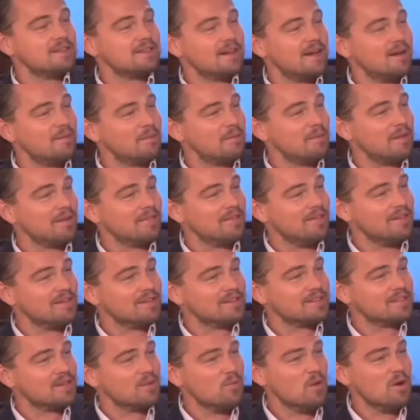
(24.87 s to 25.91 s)
at the top of my
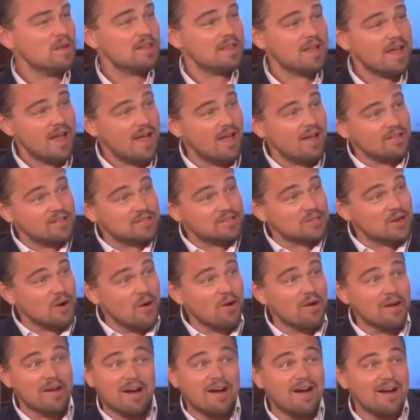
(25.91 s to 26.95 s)
lungs, saying, "What the hell is
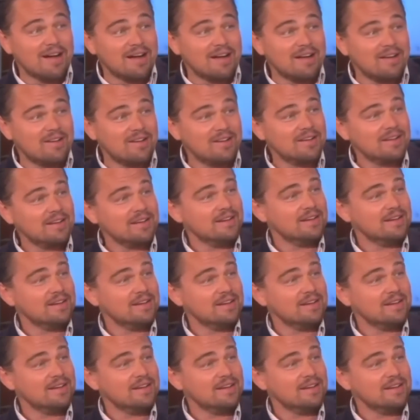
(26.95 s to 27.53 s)
going on here?"